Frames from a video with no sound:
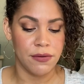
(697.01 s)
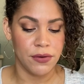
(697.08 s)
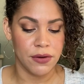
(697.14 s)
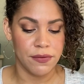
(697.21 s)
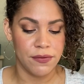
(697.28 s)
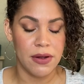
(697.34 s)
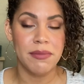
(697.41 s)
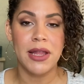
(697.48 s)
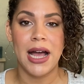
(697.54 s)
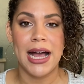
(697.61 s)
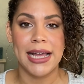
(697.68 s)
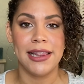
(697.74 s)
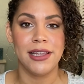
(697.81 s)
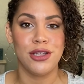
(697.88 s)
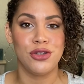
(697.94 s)
If you're from the
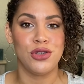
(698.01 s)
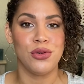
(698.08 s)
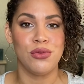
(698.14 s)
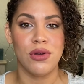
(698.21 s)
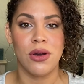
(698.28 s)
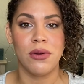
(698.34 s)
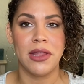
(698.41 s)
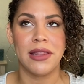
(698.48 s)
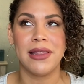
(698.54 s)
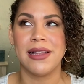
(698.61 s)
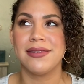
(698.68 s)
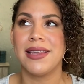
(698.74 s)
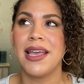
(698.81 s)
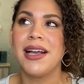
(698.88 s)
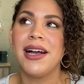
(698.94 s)
islands, you know that
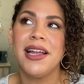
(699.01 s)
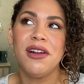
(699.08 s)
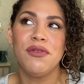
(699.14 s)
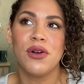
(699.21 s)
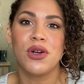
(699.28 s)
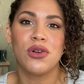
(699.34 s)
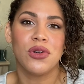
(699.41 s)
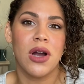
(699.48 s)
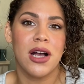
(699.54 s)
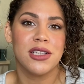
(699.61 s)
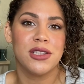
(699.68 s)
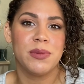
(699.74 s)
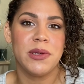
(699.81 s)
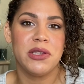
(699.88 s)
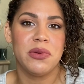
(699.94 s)
that's like kind of a
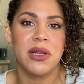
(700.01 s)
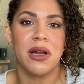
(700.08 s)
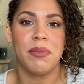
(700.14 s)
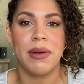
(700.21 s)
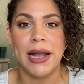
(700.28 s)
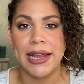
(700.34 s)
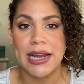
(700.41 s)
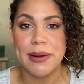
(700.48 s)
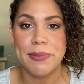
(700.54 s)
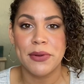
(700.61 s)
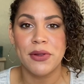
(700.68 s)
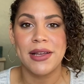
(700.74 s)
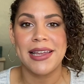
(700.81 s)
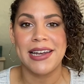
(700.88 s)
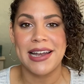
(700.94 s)
cross between a
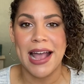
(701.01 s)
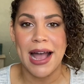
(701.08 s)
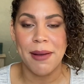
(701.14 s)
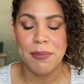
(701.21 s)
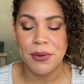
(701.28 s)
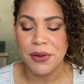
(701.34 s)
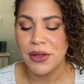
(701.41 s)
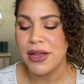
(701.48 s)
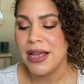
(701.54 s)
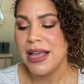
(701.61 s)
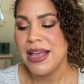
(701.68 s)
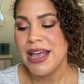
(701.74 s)
pineapple and an apple.